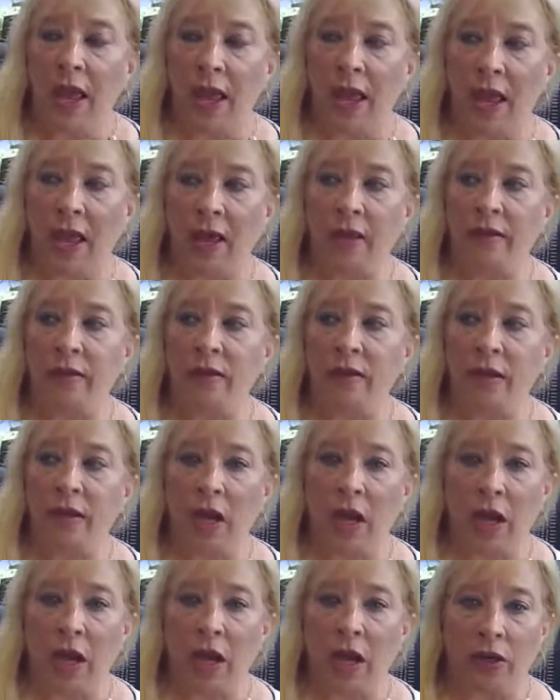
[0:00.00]
And
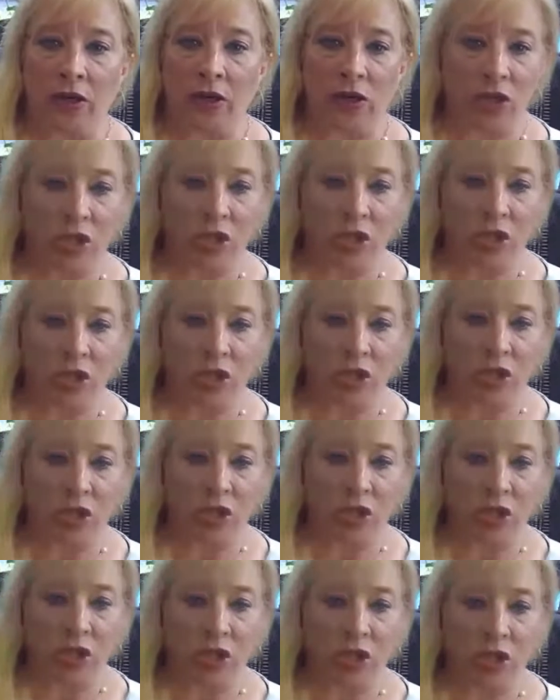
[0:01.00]
she talked
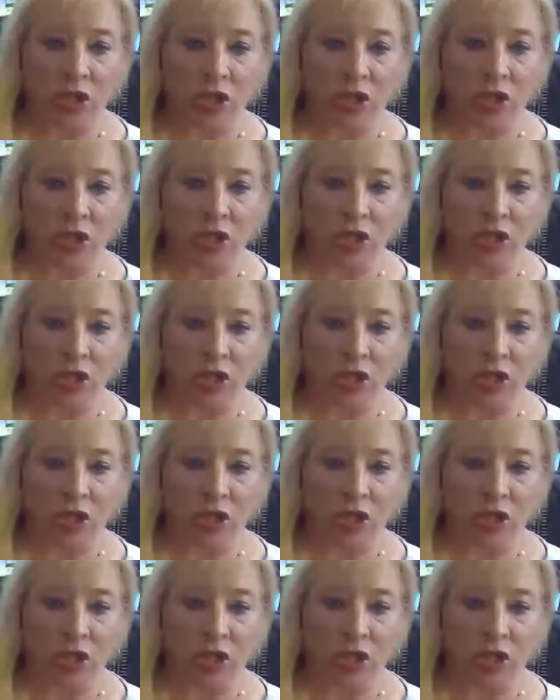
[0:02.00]
about her own